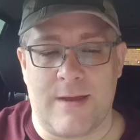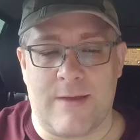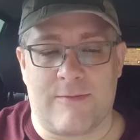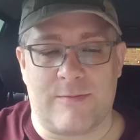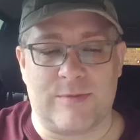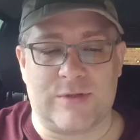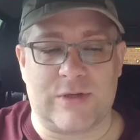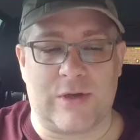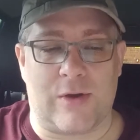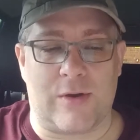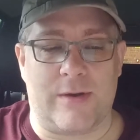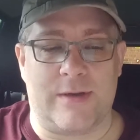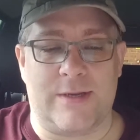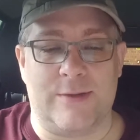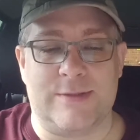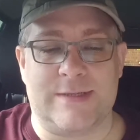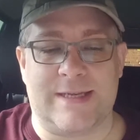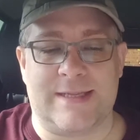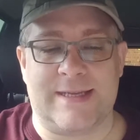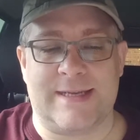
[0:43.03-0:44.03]
from Scotland,
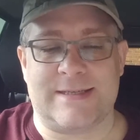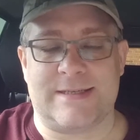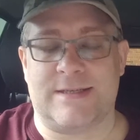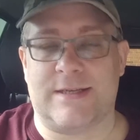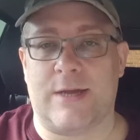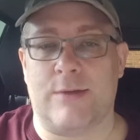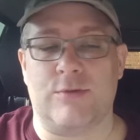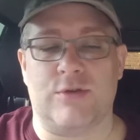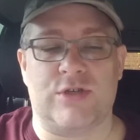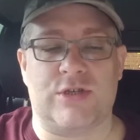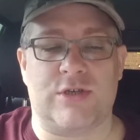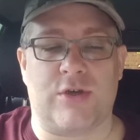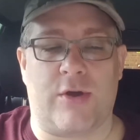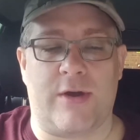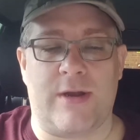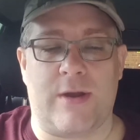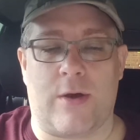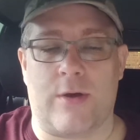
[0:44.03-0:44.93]
who said this: don't shine